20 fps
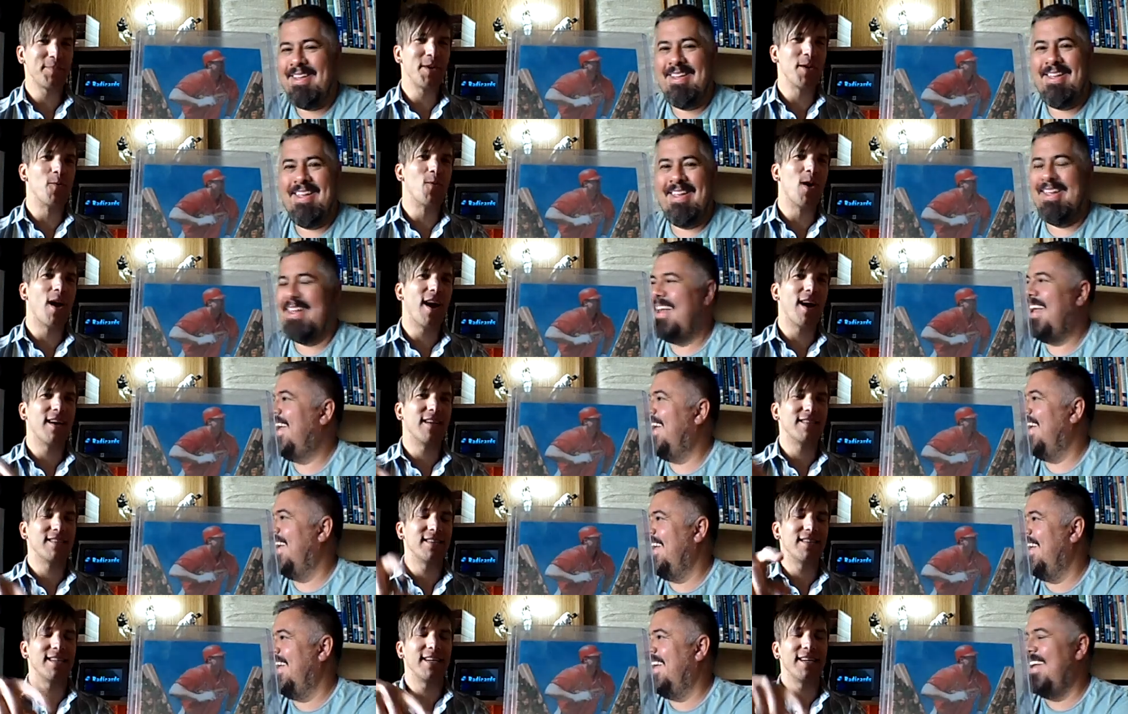Speaker 1: took me a
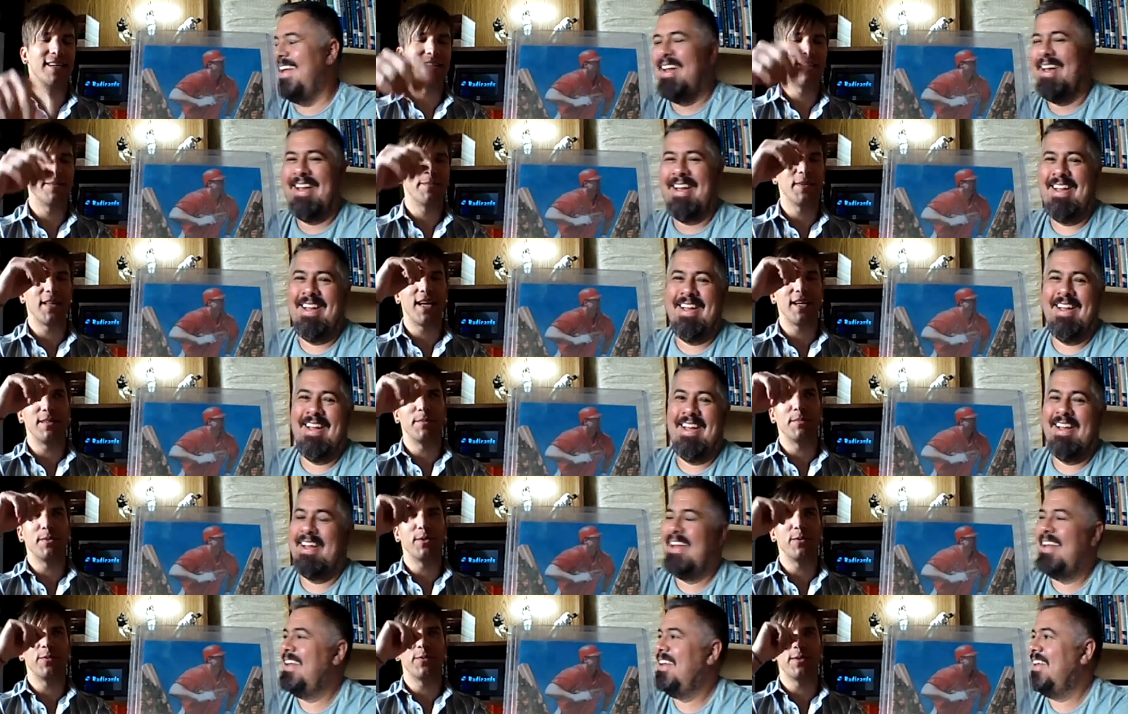while to get the
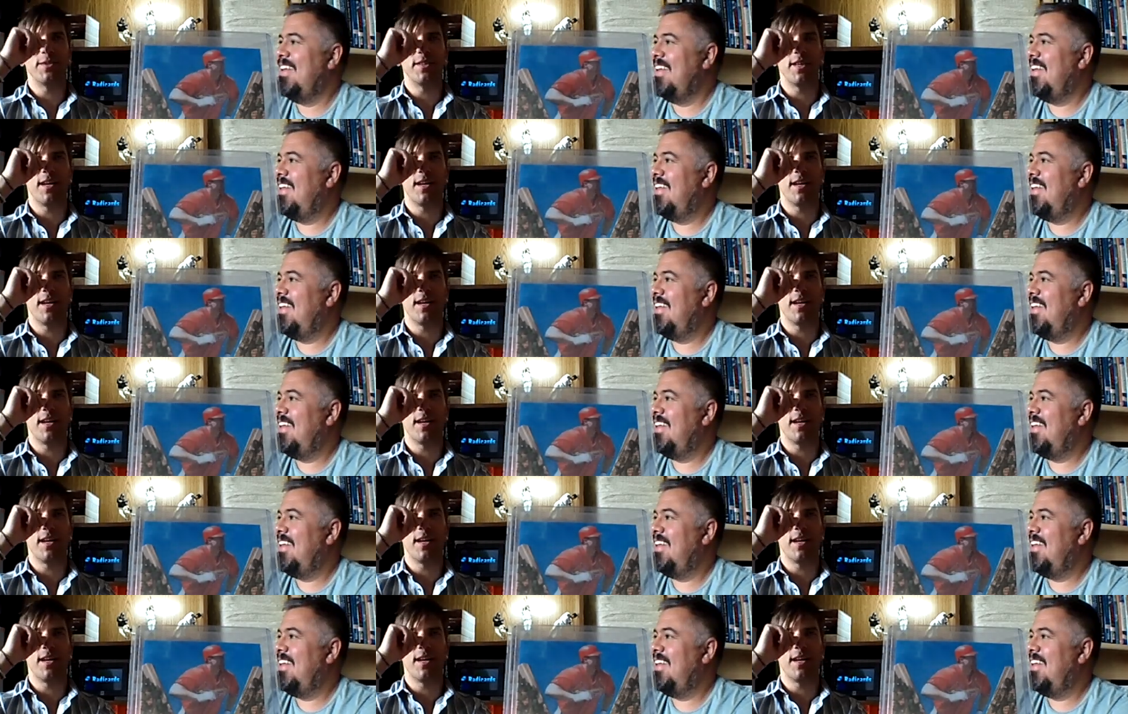platinum blue for